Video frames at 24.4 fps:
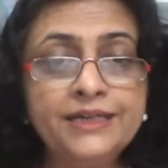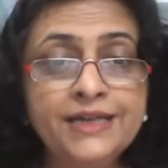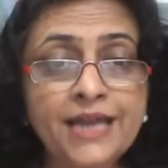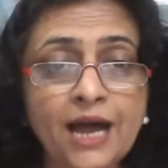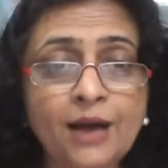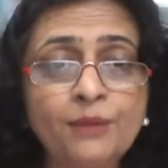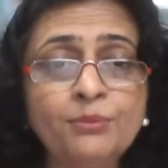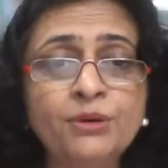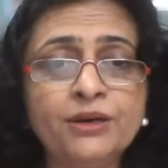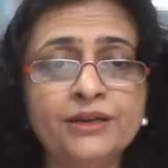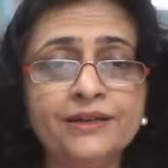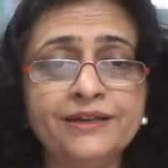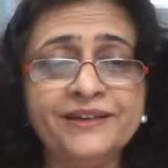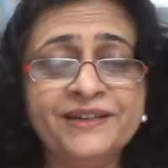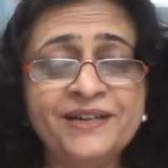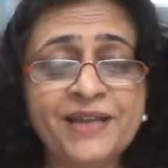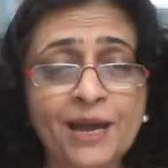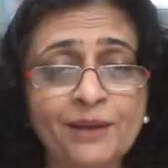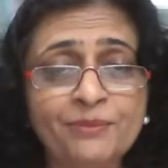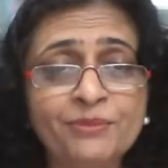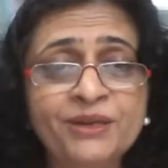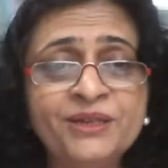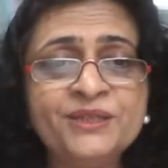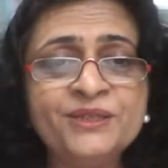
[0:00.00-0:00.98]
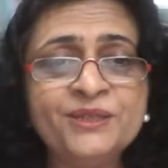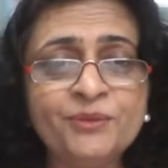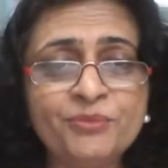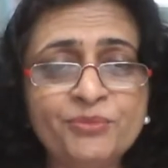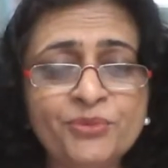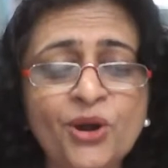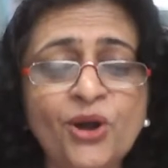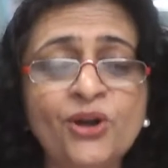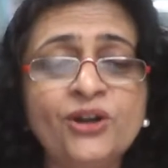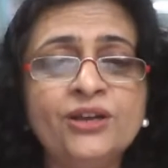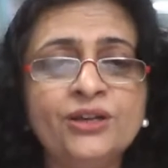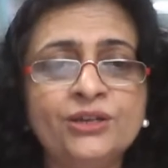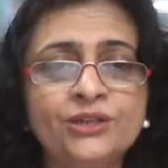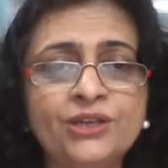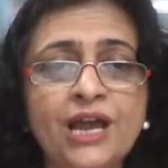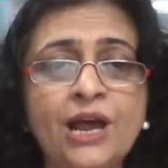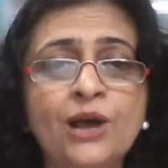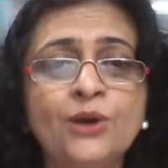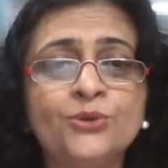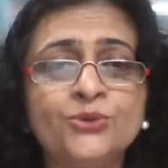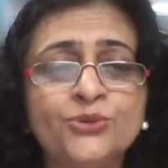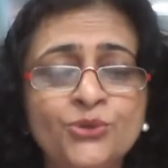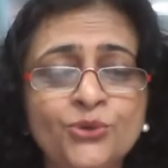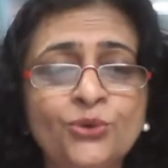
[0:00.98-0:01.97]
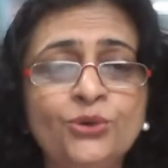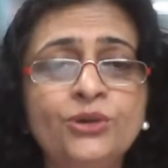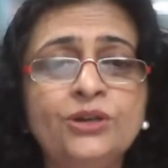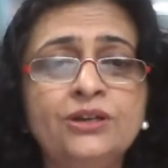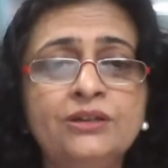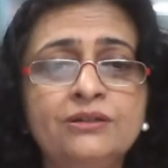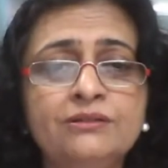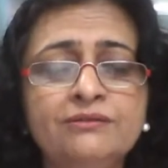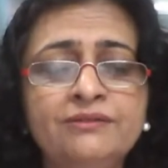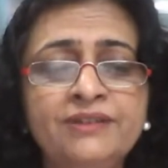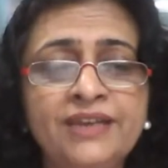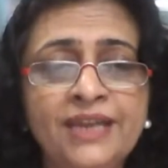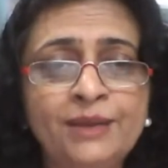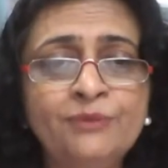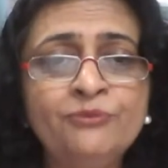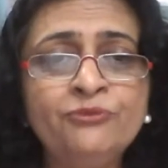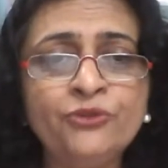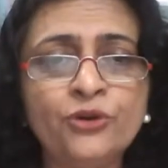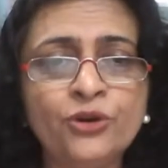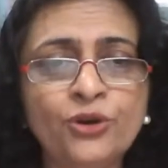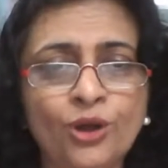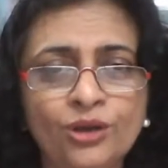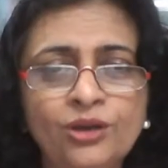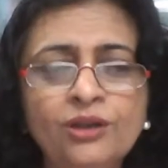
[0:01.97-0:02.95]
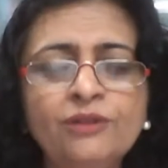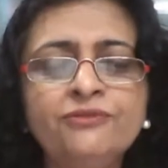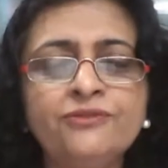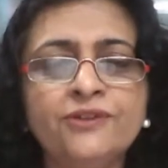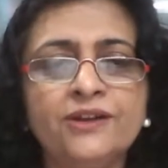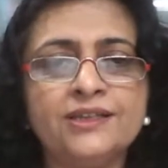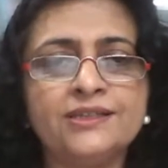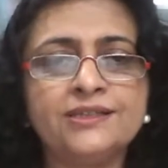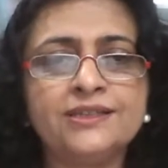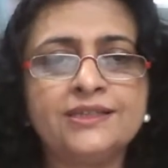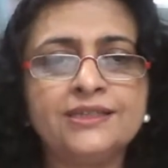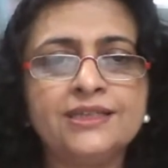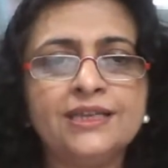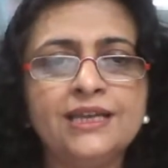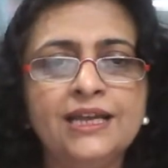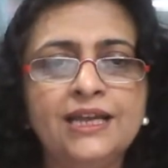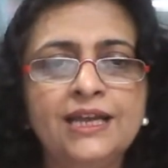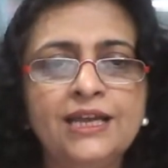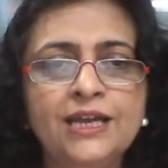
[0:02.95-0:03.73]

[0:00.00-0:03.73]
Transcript: Dabur is a product, a household name for all of us.